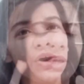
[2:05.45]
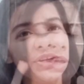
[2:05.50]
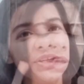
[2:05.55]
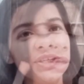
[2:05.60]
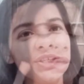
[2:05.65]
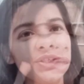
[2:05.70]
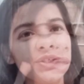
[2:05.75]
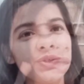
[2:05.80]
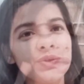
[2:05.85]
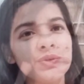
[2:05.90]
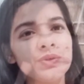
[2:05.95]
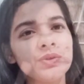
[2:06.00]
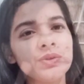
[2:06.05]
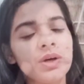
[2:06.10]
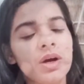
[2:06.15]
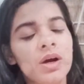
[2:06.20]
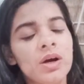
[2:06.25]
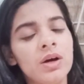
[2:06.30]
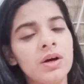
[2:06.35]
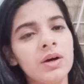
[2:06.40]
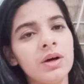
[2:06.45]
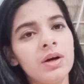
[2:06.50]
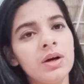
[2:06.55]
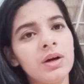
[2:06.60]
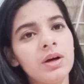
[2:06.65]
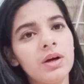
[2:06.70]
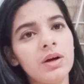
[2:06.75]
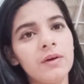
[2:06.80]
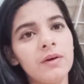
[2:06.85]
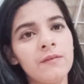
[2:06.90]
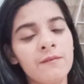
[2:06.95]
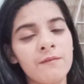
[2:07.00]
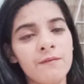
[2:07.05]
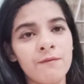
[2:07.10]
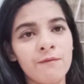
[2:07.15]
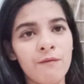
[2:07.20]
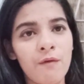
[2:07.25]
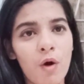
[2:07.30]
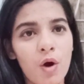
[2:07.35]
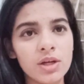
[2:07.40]
According to
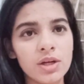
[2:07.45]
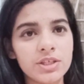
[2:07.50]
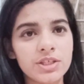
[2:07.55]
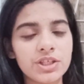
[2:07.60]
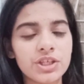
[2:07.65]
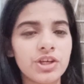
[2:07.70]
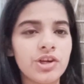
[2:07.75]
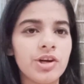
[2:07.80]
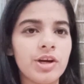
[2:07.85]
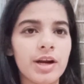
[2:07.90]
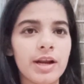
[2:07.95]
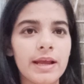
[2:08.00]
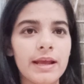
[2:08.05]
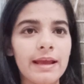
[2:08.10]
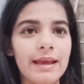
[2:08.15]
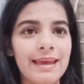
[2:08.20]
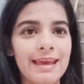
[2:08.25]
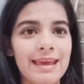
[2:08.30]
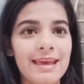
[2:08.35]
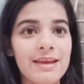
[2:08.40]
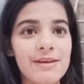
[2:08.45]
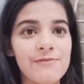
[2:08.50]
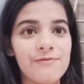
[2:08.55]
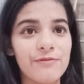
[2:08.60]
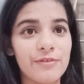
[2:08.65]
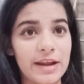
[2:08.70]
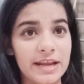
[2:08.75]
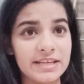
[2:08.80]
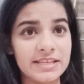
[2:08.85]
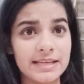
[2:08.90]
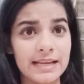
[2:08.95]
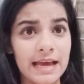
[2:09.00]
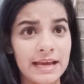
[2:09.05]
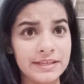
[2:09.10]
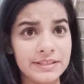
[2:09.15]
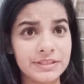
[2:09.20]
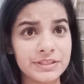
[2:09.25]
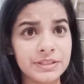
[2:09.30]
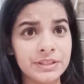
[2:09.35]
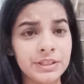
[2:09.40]
Walter A.
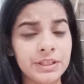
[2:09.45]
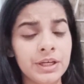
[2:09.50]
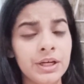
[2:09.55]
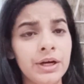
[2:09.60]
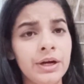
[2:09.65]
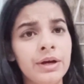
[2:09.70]
Friedlander,